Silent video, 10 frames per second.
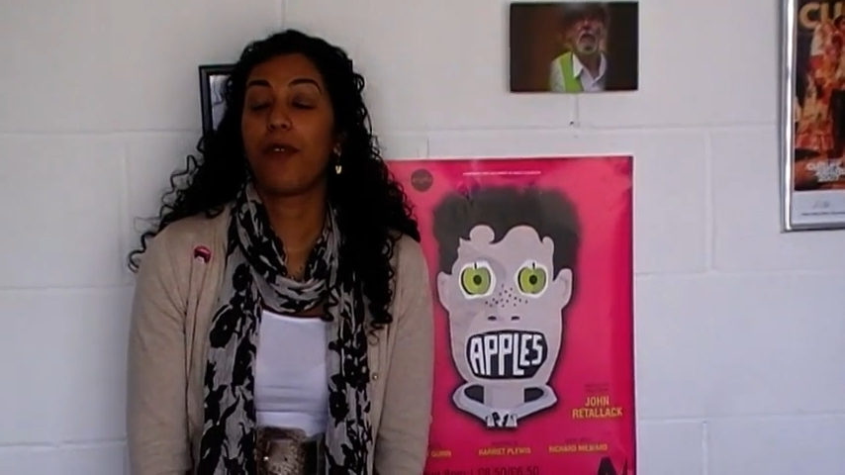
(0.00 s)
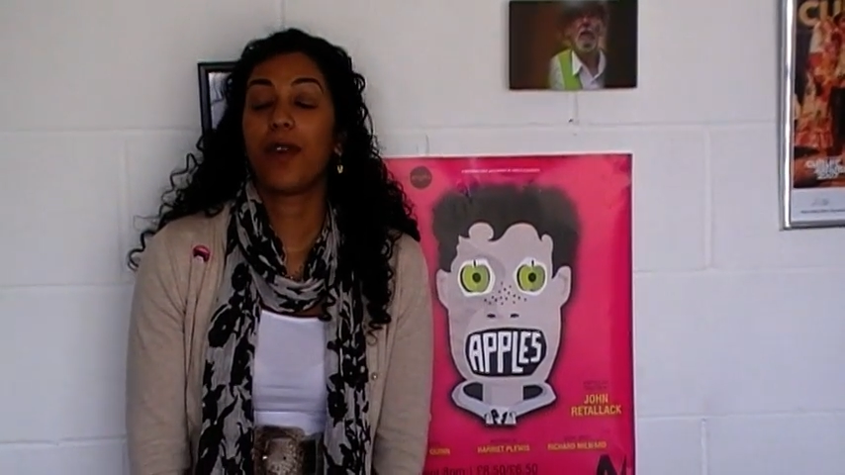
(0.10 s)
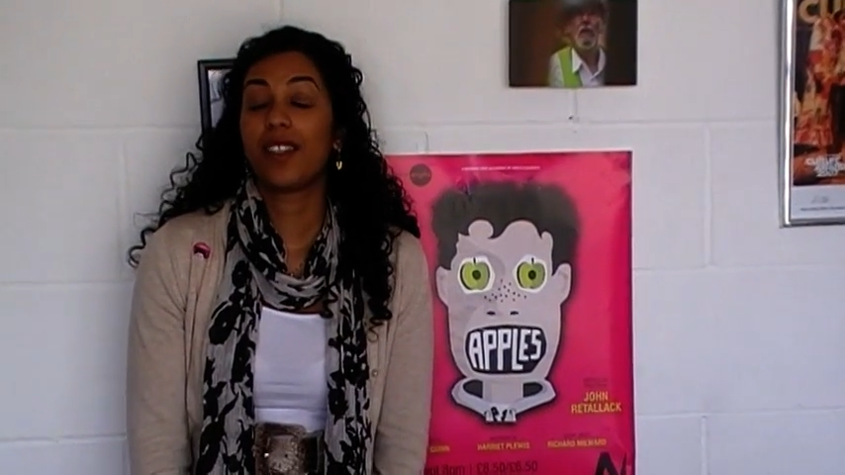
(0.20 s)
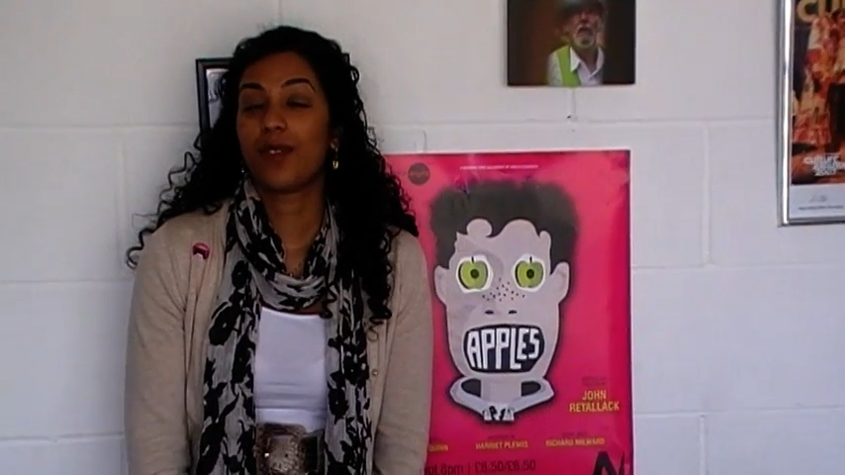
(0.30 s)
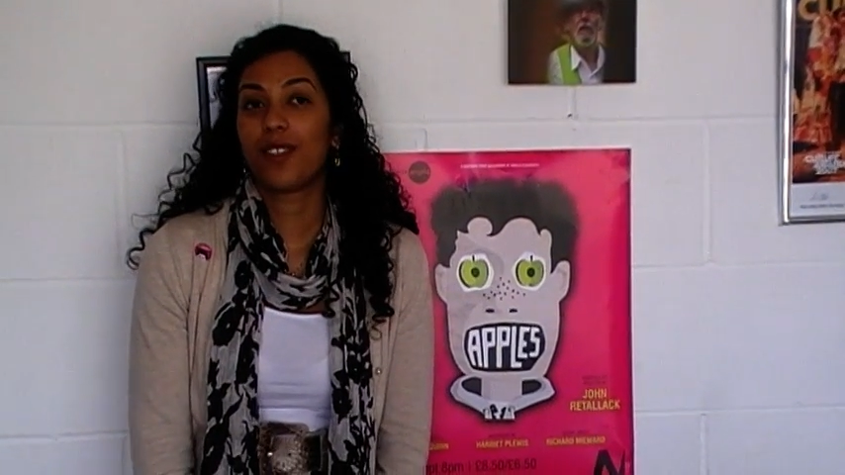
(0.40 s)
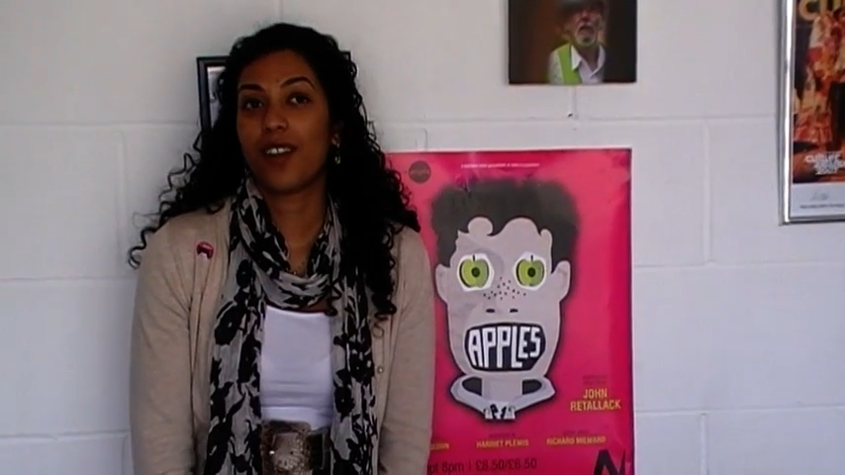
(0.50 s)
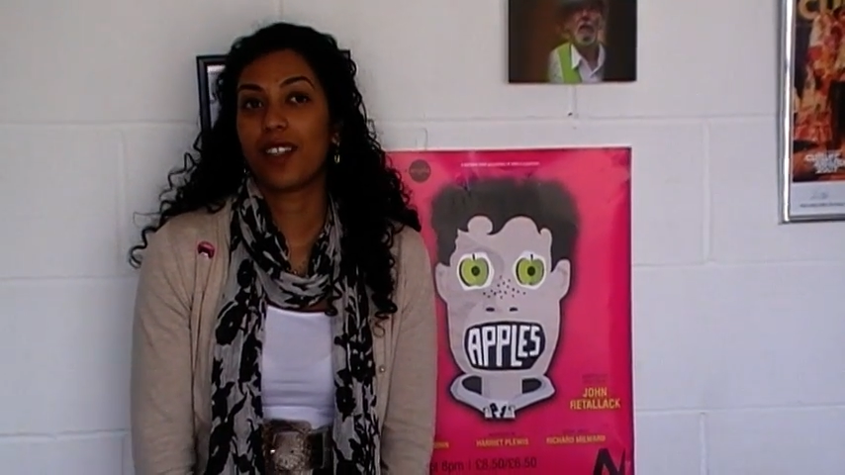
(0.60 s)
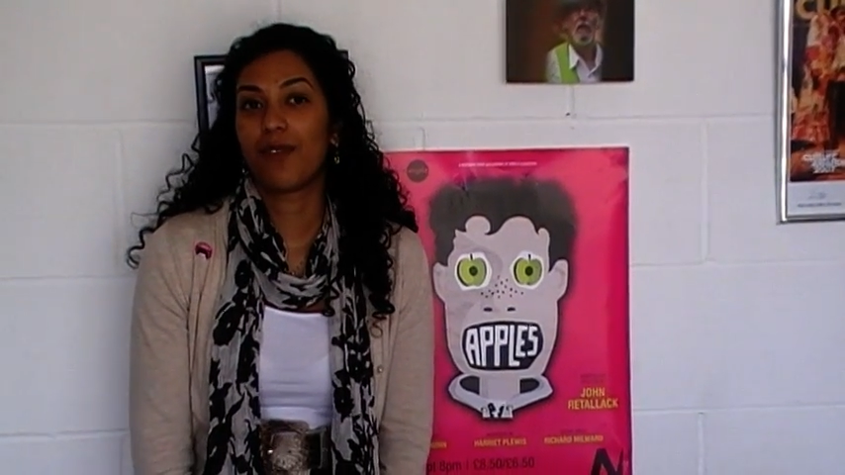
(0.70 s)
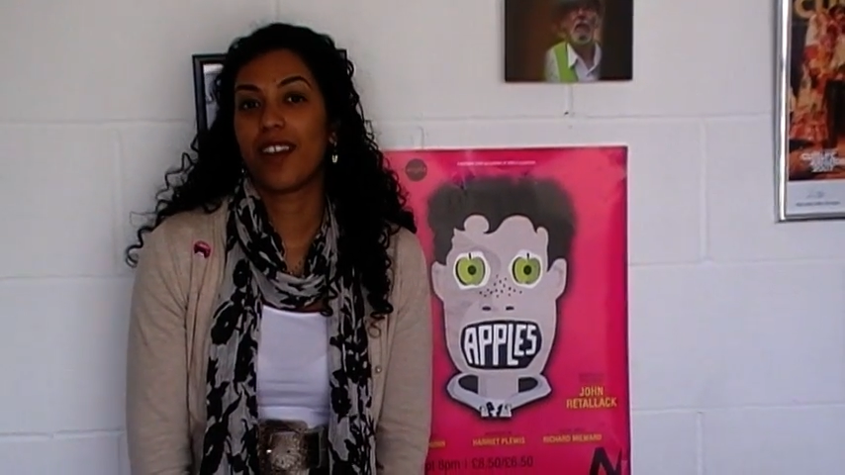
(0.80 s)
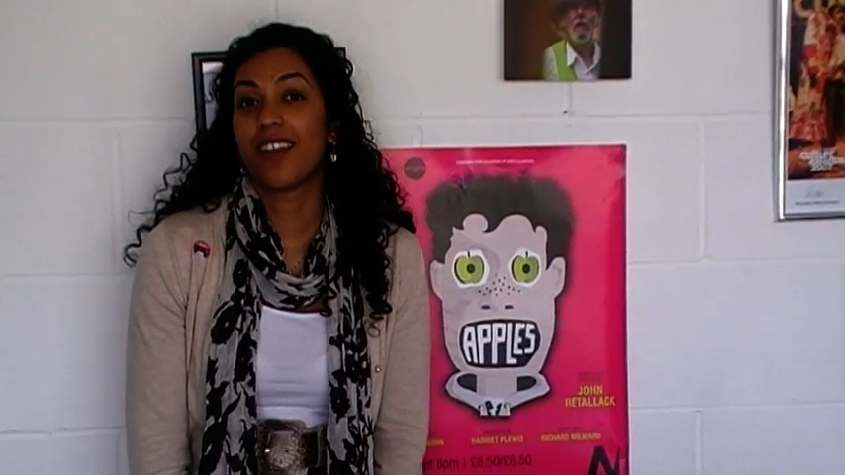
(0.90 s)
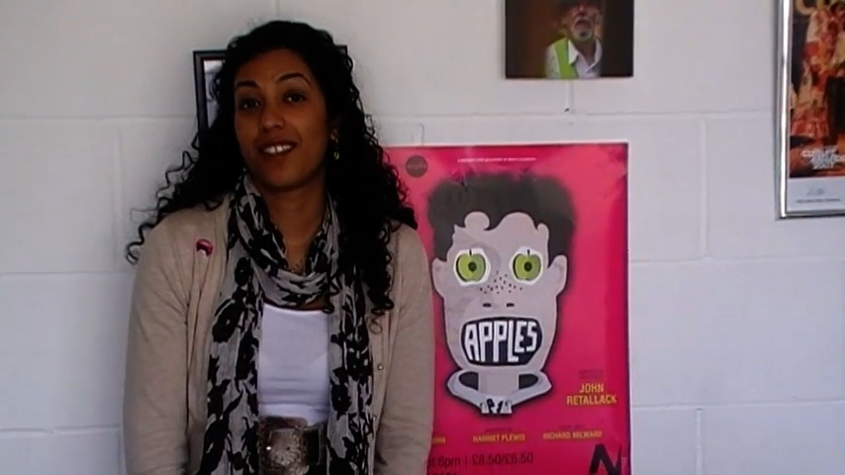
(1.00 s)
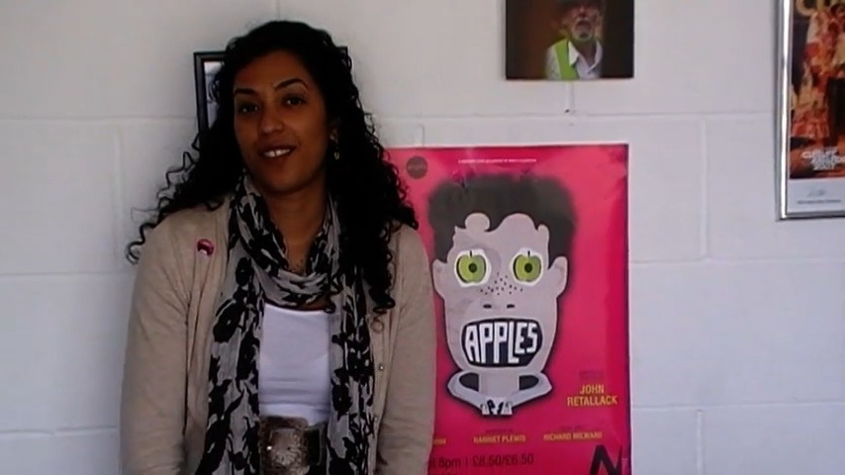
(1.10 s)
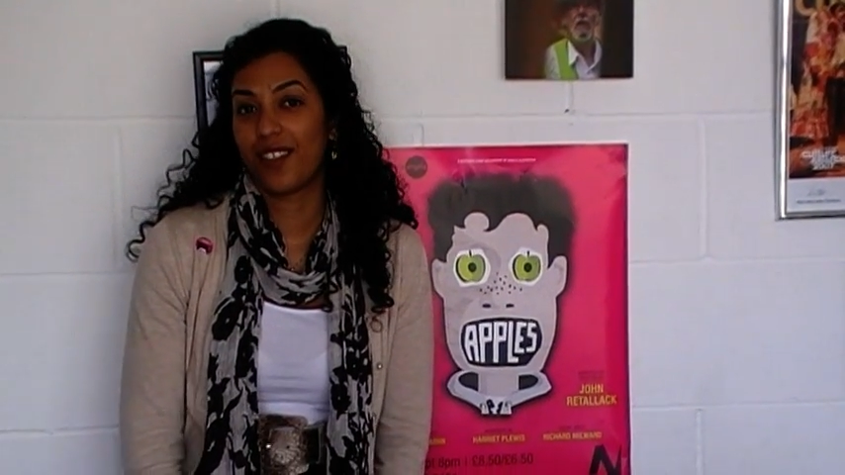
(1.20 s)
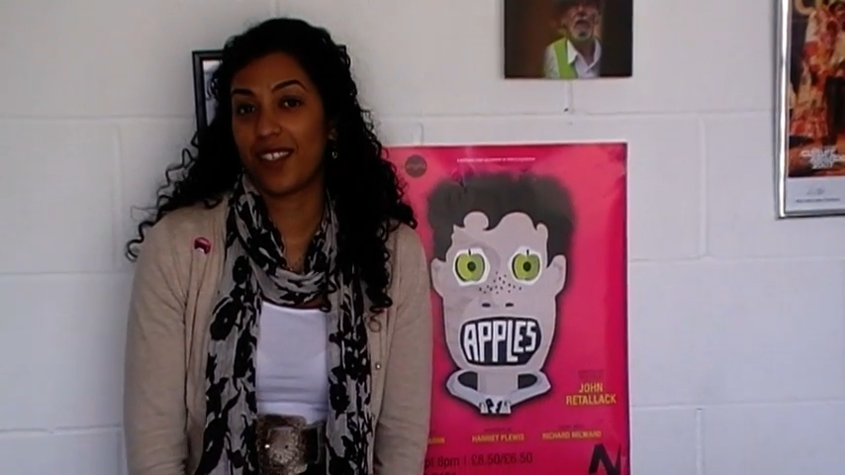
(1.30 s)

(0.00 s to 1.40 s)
went to a dress rehearsal the